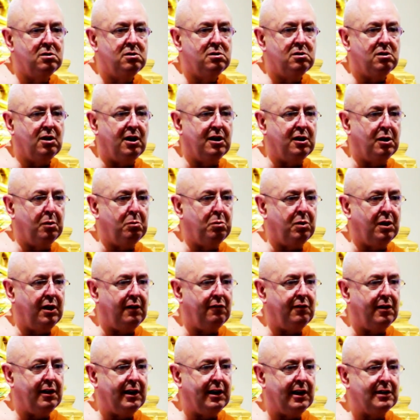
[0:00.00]
once in
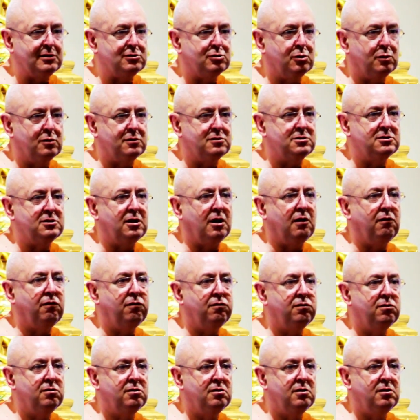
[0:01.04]
a while when
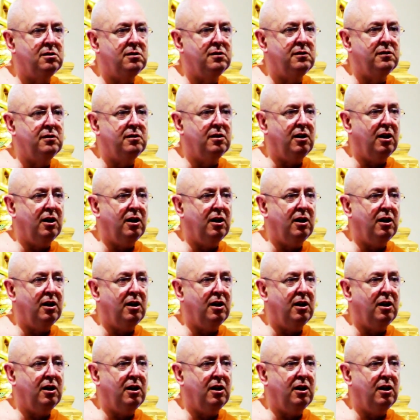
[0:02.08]
Ajahn Brahm there,